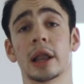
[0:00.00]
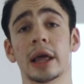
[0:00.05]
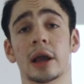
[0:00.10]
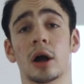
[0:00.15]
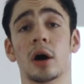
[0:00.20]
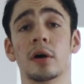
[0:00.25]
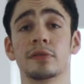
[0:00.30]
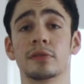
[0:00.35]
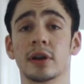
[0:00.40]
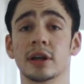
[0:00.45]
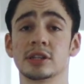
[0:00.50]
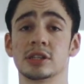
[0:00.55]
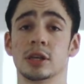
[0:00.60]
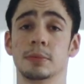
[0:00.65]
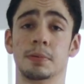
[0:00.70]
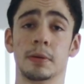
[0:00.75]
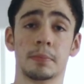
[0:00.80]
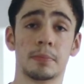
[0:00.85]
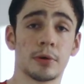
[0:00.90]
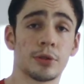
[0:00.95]
Like often I
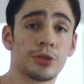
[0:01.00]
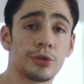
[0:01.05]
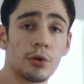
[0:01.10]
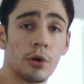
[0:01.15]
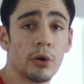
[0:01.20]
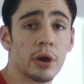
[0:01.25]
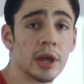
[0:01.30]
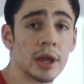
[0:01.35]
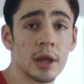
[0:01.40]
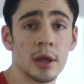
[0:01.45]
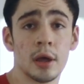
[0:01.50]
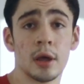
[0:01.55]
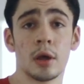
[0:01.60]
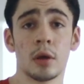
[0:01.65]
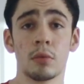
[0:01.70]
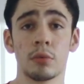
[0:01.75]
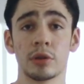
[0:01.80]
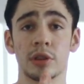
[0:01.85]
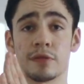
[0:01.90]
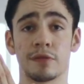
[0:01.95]
see people throwing
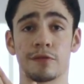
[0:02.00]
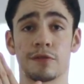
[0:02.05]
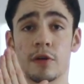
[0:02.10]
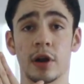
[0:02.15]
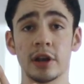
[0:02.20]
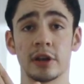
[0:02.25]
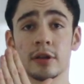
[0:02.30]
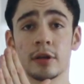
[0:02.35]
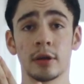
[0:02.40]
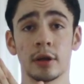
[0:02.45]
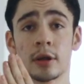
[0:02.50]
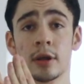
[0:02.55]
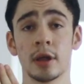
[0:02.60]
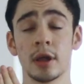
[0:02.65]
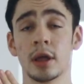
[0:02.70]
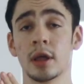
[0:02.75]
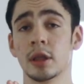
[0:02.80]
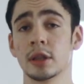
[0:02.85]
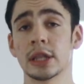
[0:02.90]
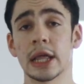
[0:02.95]
with the front.
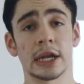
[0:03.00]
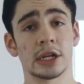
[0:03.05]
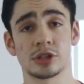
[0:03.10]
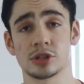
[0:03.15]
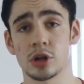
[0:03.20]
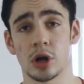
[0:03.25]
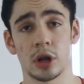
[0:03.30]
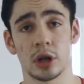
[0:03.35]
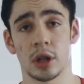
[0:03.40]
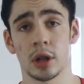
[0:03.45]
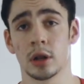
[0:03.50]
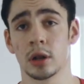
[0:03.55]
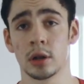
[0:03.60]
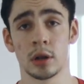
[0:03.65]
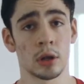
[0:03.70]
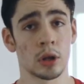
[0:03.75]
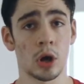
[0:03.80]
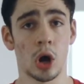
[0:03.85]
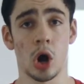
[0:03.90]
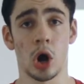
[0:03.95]
That is not
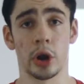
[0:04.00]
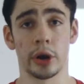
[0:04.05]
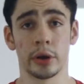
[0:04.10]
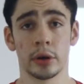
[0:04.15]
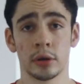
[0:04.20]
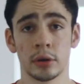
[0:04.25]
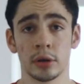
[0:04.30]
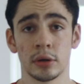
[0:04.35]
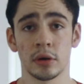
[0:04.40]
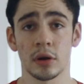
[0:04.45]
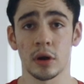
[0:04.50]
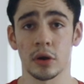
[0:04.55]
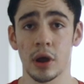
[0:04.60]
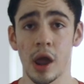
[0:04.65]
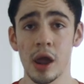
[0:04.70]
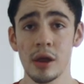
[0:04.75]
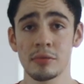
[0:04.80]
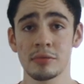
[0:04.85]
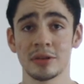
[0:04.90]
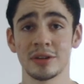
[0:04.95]
on,
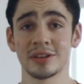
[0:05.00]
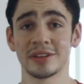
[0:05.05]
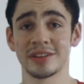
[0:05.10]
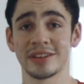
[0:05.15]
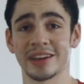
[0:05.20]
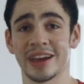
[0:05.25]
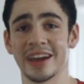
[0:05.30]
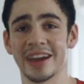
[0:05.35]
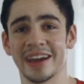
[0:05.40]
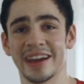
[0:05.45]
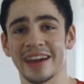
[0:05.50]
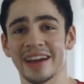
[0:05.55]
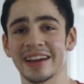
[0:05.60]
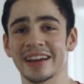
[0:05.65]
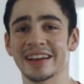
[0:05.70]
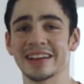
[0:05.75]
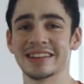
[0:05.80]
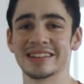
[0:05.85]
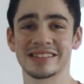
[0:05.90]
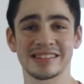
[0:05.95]
okay?
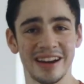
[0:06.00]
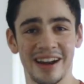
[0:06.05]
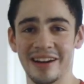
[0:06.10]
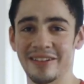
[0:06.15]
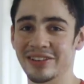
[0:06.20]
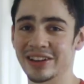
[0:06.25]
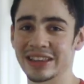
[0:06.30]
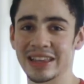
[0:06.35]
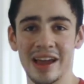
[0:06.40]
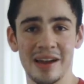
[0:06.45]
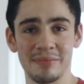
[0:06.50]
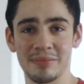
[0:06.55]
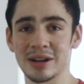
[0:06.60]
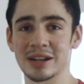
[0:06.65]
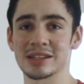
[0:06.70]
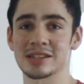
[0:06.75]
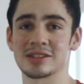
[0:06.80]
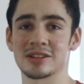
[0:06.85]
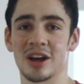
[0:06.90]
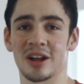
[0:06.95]
Sorry about that,
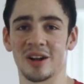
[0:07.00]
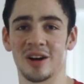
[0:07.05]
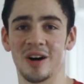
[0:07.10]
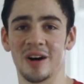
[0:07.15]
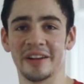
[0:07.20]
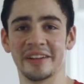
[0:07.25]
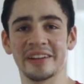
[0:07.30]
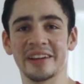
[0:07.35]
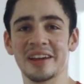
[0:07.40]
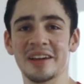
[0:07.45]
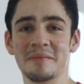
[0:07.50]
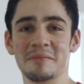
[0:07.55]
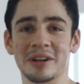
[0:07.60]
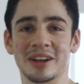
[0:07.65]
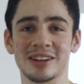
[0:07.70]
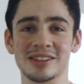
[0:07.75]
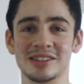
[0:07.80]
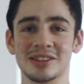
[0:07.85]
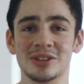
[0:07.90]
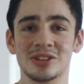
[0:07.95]
but it's not on
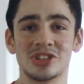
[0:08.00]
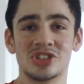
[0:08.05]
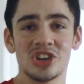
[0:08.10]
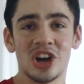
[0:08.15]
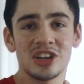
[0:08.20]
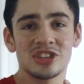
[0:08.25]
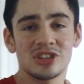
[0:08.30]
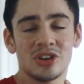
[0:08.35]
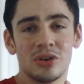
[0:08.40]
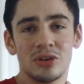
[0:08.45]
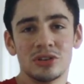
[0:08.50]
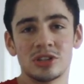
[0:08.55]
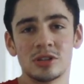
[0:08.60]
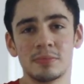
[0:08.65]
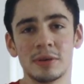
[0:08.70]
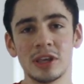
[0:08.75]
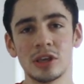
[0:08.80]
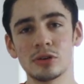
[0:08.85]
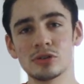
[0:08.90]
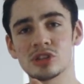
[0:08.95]
because you're just going to
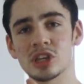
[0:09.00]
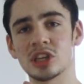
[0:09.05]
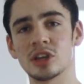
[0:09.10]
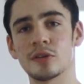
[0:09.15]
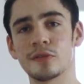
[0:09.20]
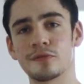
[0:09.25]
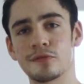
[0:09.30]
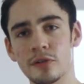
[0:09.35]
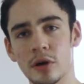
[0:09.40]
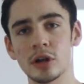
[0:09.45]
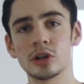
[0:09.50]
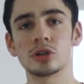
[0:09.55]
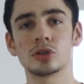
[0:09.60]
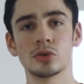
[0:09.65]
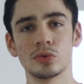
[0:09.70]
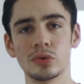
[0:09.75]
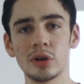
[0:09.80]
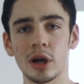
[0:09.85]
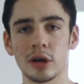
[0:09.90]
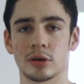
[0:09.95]
be using your front
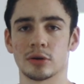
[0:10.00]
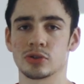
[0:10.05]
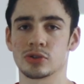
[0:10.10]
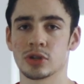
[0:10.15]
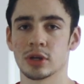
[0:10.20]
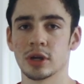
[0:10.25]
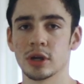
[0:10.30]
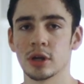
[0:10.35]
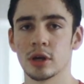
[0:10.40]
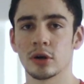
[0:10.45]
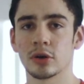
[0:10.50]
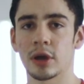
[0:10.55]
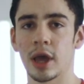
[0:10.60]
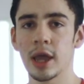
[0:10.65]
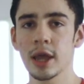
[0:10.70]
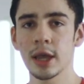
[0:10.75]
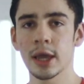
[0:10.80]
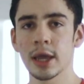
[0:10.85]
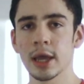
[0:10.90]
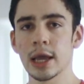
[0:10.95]
two knuckles,
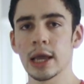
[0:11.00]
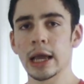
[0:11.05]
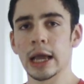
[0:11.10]
okay?